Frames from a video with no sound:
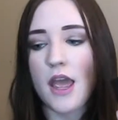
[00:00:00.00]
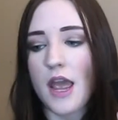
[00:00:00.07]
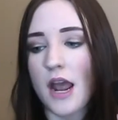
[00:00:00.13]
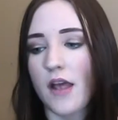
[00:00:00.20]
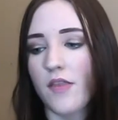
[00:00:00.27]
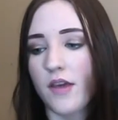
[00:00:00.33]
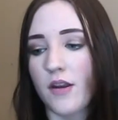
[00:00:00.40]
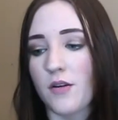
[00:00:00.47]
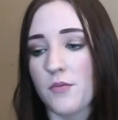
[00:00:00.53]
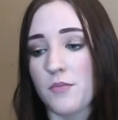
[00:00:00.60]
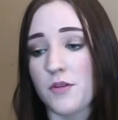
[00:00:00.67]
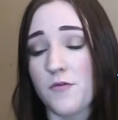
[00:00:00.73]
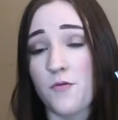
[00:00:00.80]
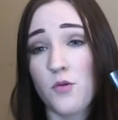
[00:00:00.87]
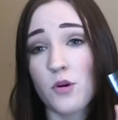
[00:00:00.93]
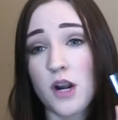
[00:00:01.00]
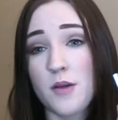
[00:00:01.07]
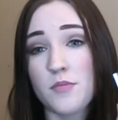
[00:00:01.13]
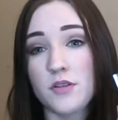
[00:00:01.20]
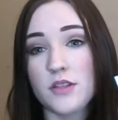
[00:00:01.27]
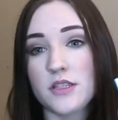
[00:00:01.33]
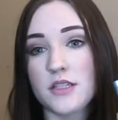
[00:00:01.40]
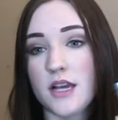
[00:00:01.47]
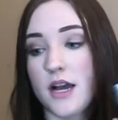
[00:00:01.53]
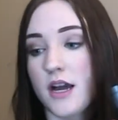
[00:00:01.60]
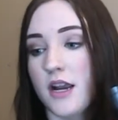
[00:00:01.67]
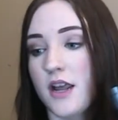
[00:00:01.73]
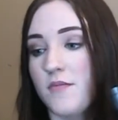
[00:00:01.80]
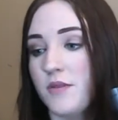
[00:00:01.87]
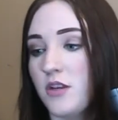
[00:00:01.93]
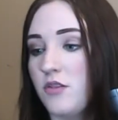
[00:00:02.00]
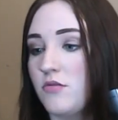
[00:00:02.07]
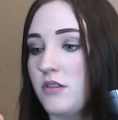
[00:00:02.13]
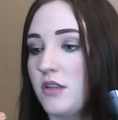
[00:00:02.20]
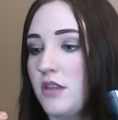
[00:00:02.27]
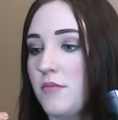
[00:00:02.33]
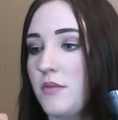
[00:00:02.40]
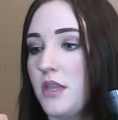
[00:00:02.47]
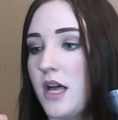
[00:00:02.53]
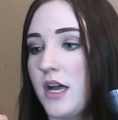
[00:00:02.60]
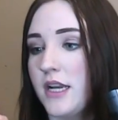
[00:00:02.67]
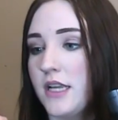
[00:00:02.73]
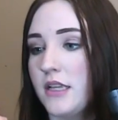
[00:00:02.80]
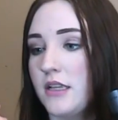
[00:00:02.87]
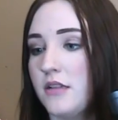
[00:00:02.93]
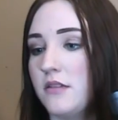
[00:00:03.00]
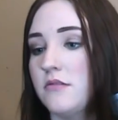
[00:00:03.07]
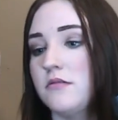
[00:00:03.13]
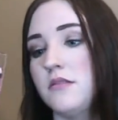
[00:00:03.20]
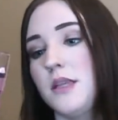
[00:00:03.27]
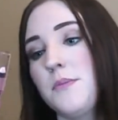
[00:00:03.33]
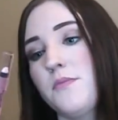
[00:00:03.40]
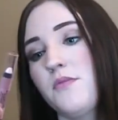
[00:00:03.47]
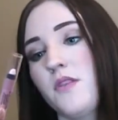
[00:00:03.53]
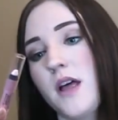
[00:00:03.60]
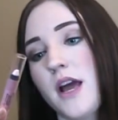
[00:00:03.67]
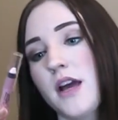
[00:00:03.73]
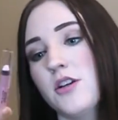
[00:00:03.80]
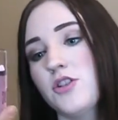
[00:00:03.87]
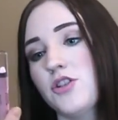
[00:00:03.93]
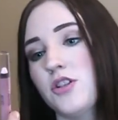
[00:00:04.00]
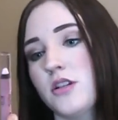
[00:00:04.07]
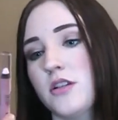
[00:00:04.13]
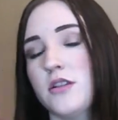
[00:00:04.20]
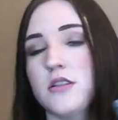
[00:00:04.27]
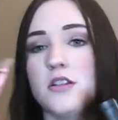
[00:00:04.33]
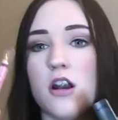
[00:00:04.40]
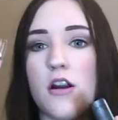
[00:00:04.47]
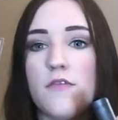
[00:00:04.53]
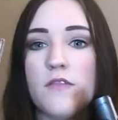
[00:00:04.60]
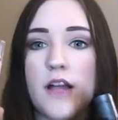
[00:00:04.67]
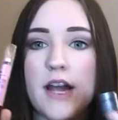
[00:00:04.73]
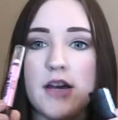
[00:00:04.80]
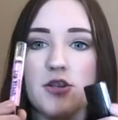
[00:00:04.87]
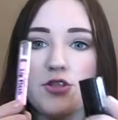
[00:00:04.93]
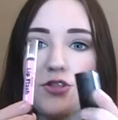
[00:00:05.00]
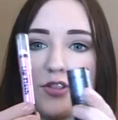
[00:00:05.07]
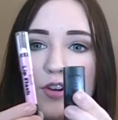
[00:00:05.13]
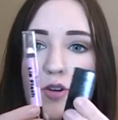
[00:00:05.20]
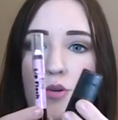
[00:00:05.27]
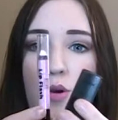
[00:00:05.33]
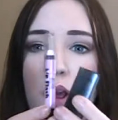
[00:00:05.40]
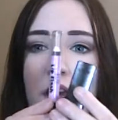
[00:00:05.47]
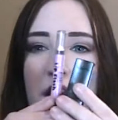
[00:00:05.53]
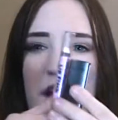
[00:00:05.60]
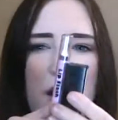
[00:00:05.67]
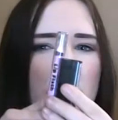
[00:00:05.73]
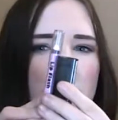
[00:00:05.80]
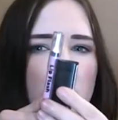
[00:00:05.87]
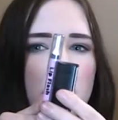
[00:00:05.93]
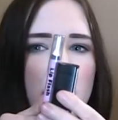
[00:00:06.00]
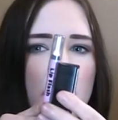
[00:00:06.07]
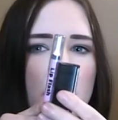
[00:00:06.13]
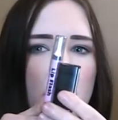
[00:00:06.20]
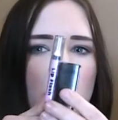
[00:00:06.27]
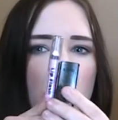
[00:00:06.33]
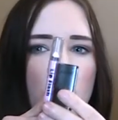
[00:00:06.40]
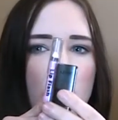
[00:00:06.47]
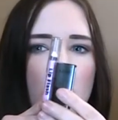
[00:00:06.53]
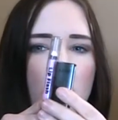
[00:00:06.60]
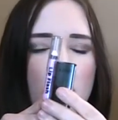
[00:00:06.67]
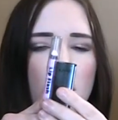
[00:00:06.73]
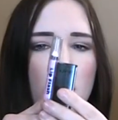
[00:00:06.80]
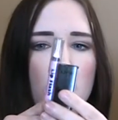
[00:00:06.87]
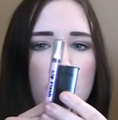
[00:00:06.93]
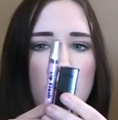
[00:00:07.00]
And then before I put this on, I've been using the Milani Lip Flash and Star Flash, so these kind of go together.